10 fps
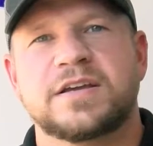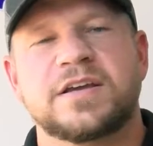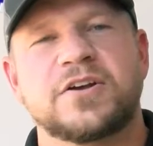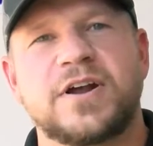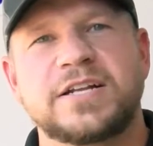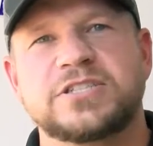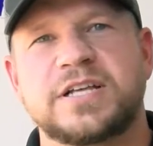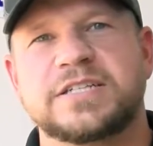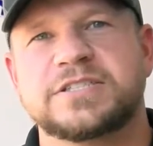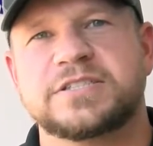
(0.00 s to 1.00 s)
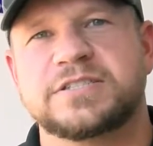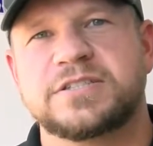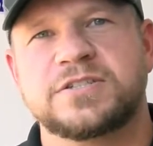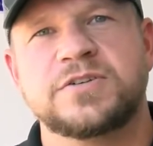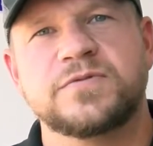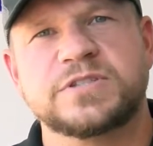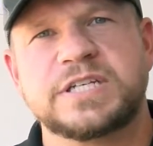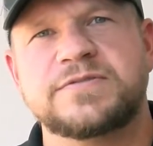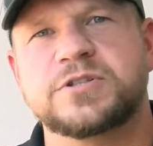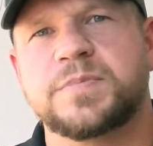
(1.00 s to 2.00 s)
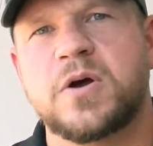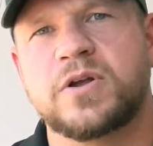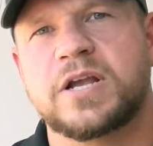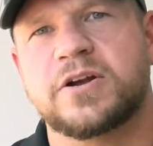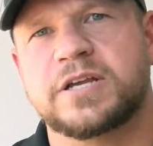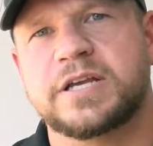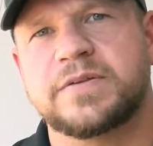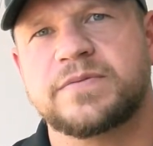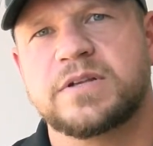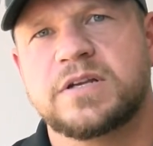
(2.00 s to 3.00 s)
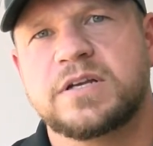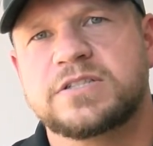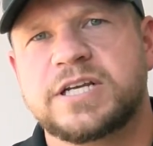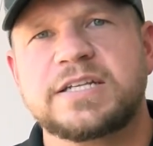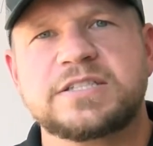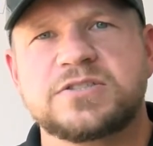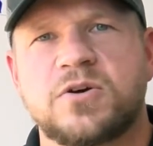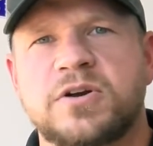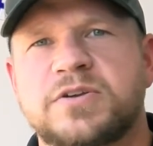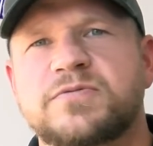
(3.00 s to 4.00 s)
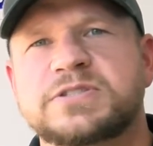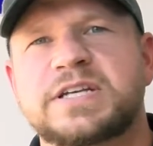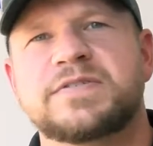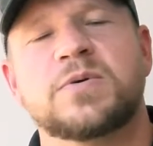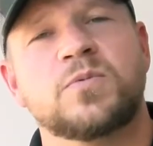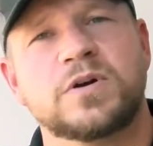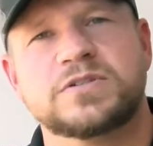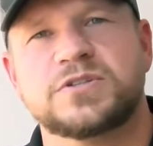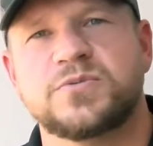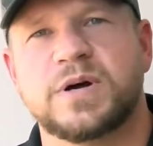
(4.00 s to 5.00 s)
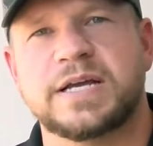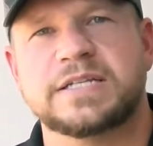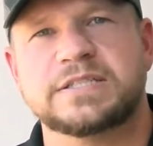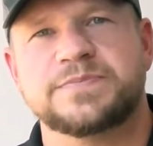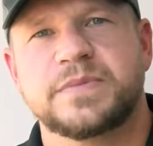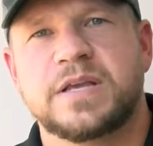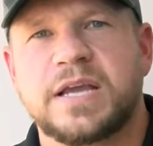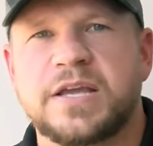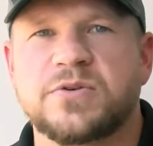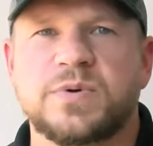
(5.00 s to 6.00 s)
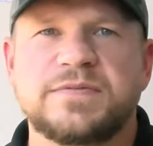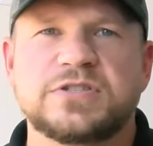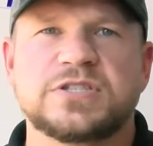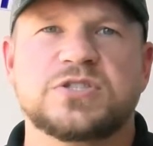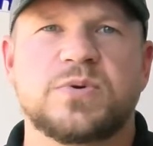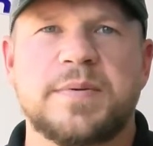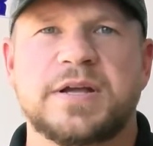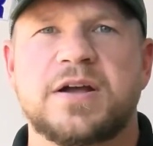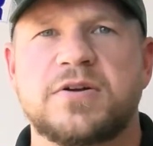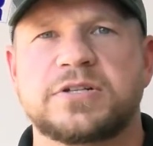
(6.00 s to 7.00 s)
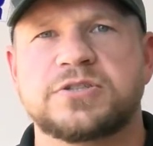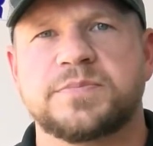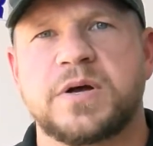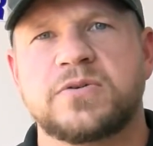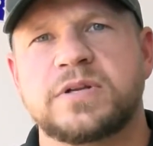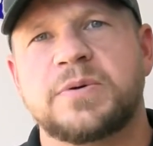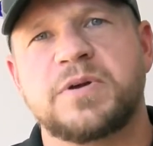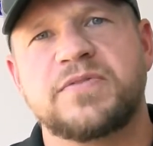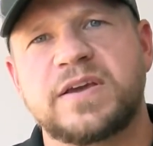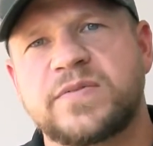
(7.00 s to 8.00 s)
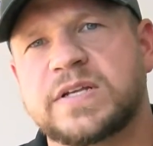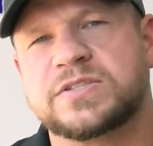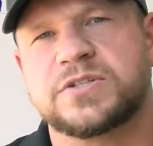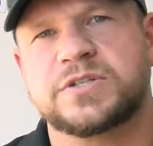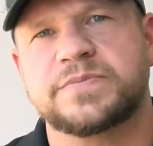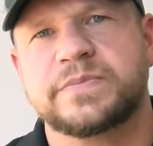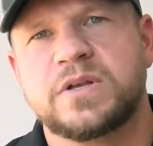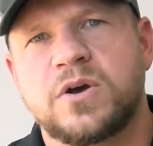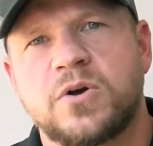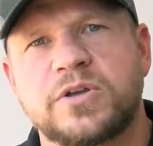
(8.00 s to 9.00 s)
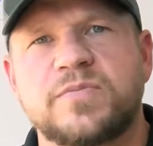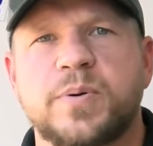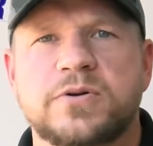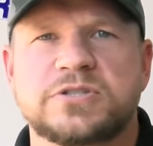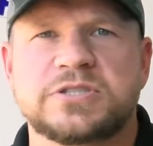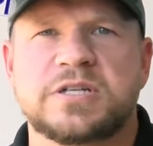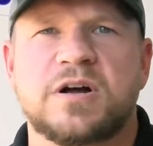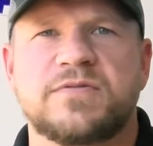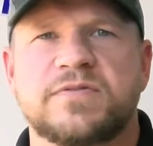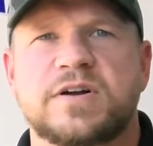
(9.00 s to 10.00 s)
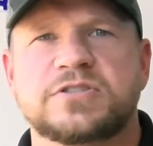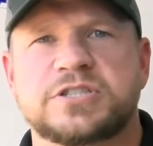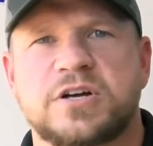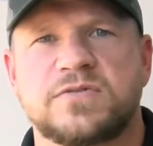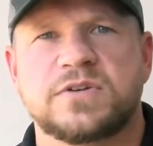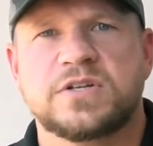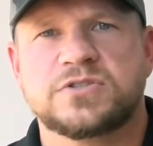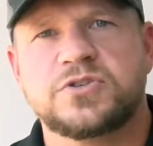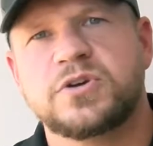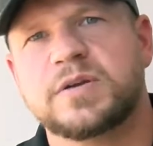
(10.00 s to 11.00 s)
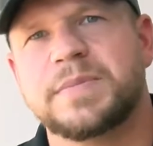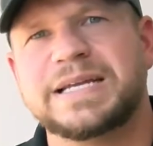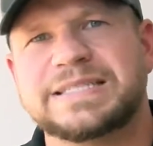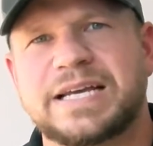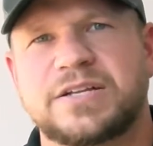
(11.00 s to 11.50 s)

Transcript: Congratulations, you've received your boat care kit. Chances are you've received it one or two ways. Either we've just ceramic coated your boat and we've given it to you, or you've purchased it off of our shelf so you can maintain